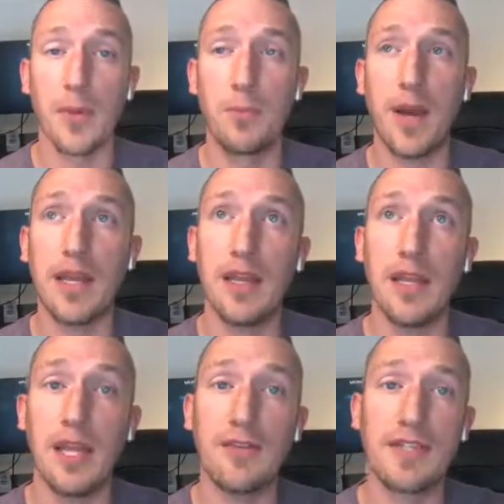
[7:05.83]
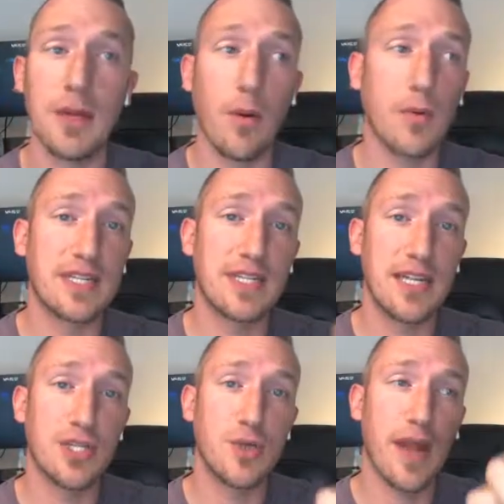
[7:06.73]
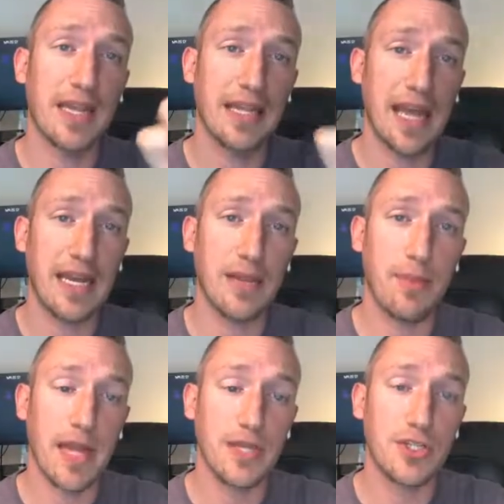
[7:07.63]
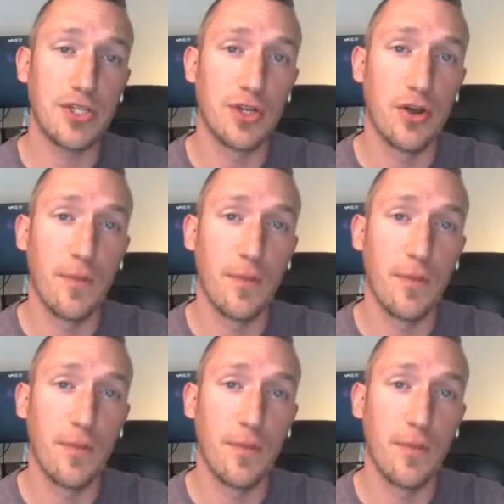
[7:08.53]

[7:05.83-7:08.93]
But if someone was sent to a landing page